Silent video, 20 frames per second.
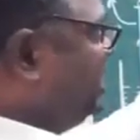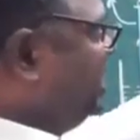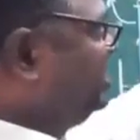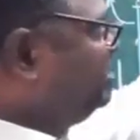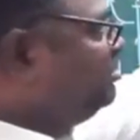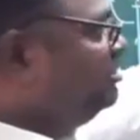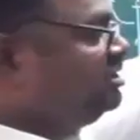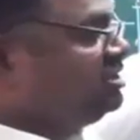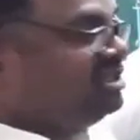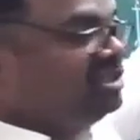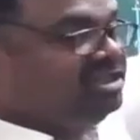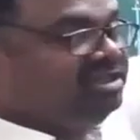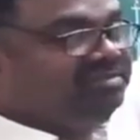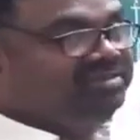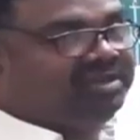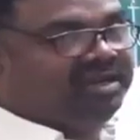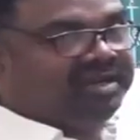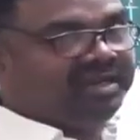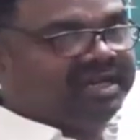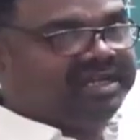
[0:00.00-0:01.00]
electrode systems
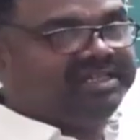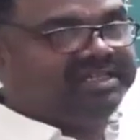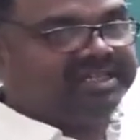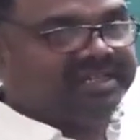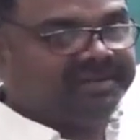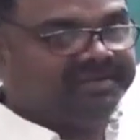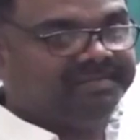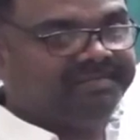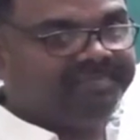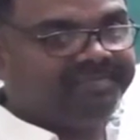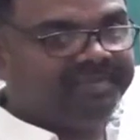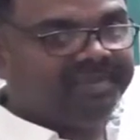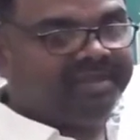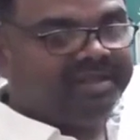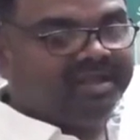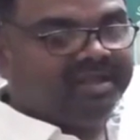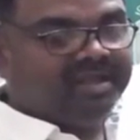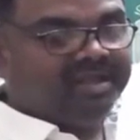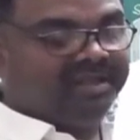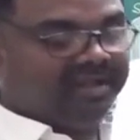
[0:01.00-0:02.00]
are concerned,
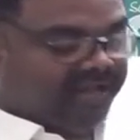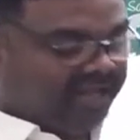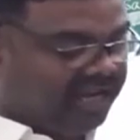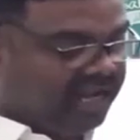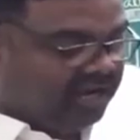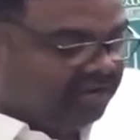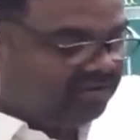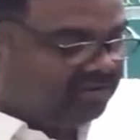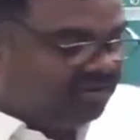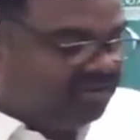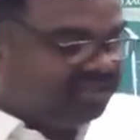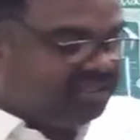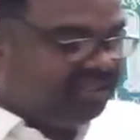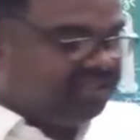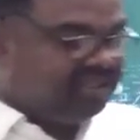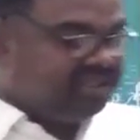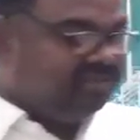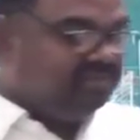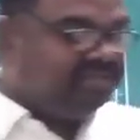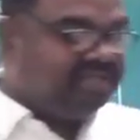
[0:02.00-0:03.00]
electrode
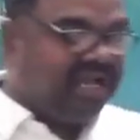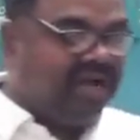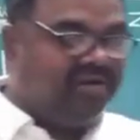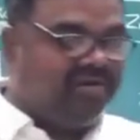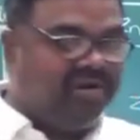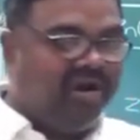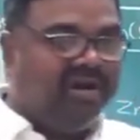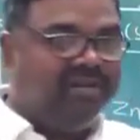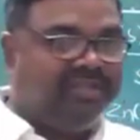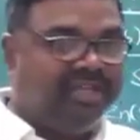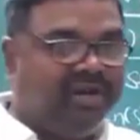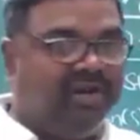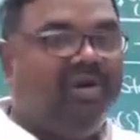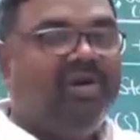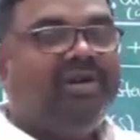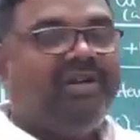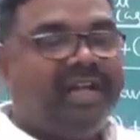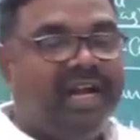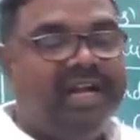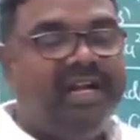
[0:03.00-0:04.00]
systems have got their
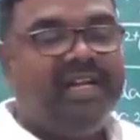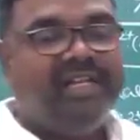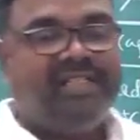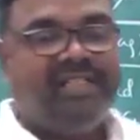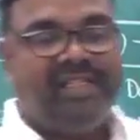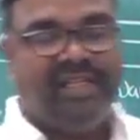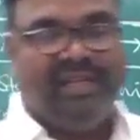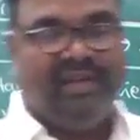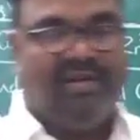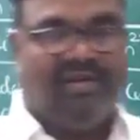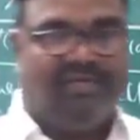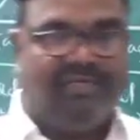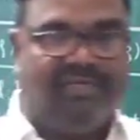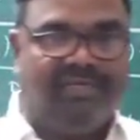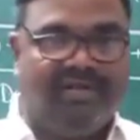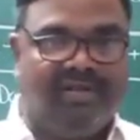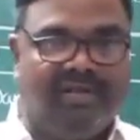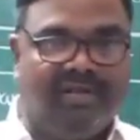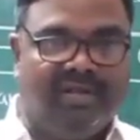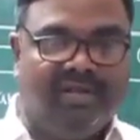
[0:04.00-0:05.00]
own tendency of
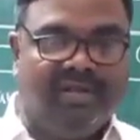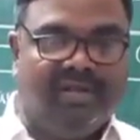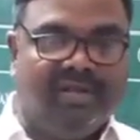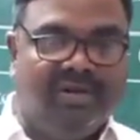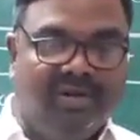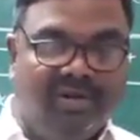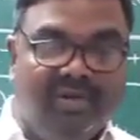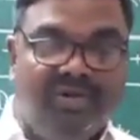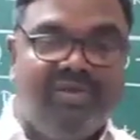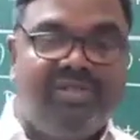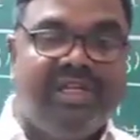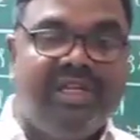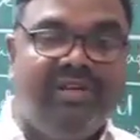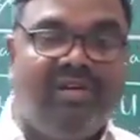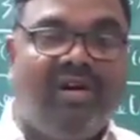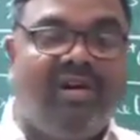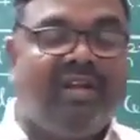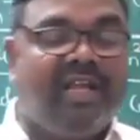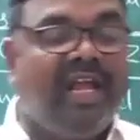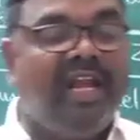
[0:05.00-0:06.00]
losing
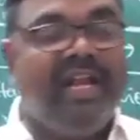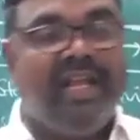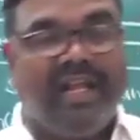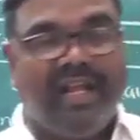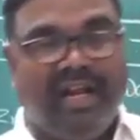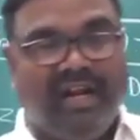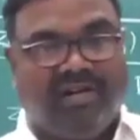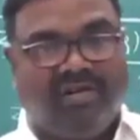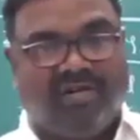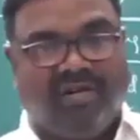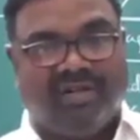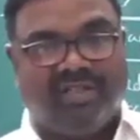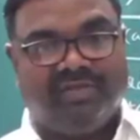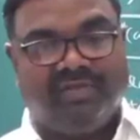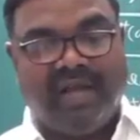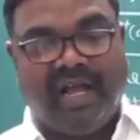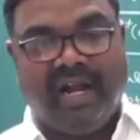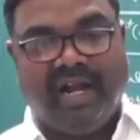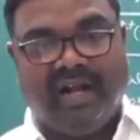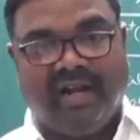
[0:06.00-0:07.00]
or gaining electrons
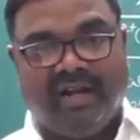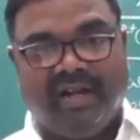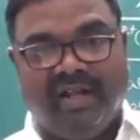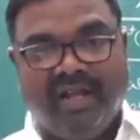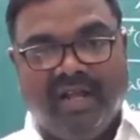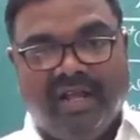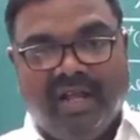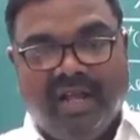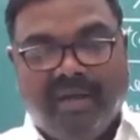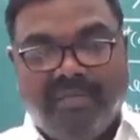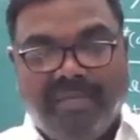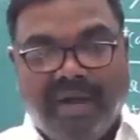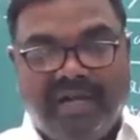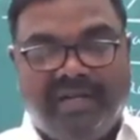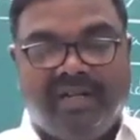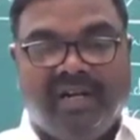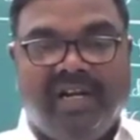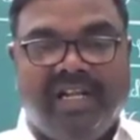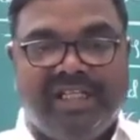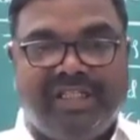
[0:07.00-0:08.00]
when a
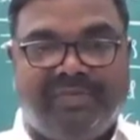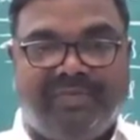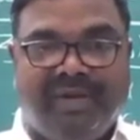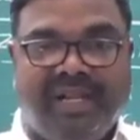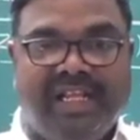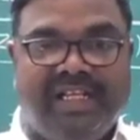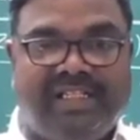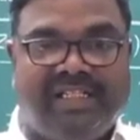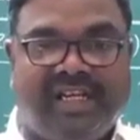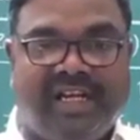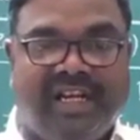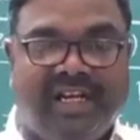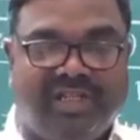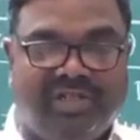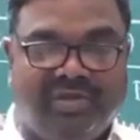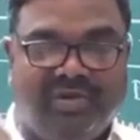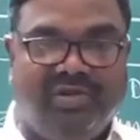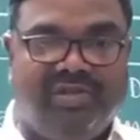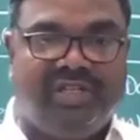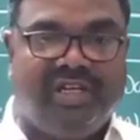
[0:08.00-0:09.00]
metal is placed in a
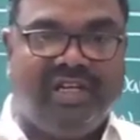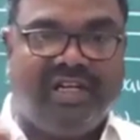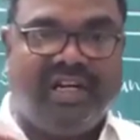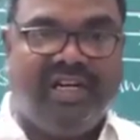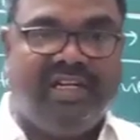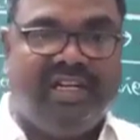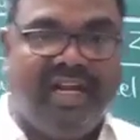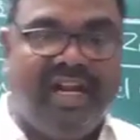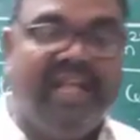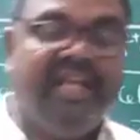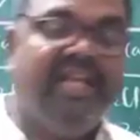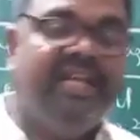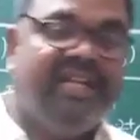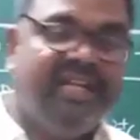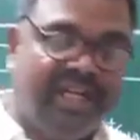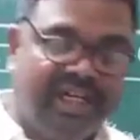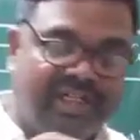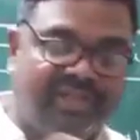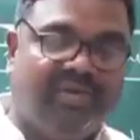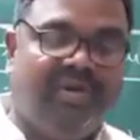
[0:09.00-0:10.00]
solution containing
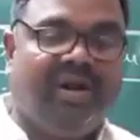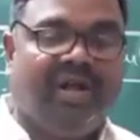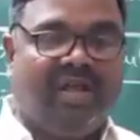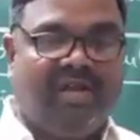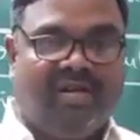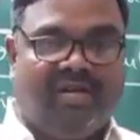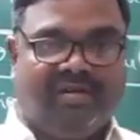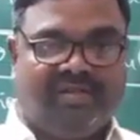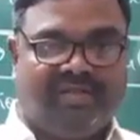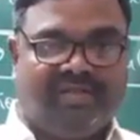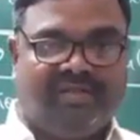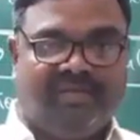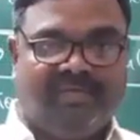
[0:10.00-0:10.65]
its own ions.